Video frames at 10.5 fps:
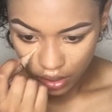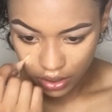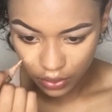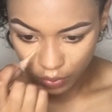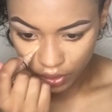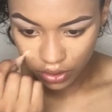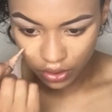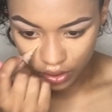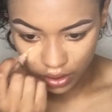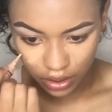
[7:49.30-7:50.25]
This
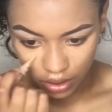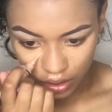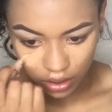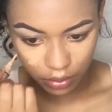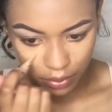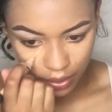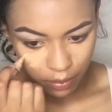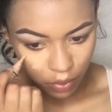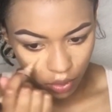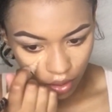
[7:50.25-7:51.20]
one's just a little bit
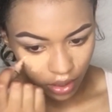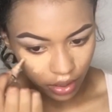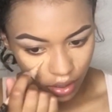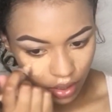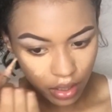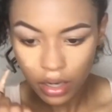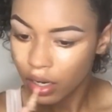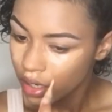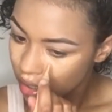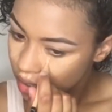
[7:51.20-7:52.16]
more
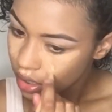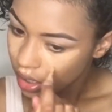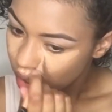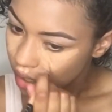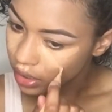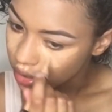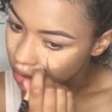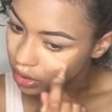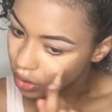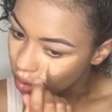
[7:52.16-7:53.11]
on
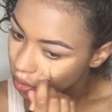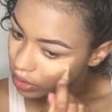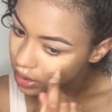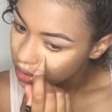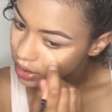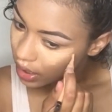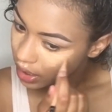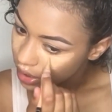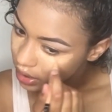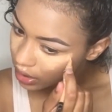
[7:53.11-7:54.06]
the golden
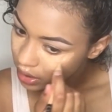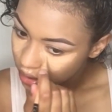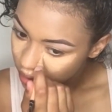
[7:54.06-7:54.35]
side.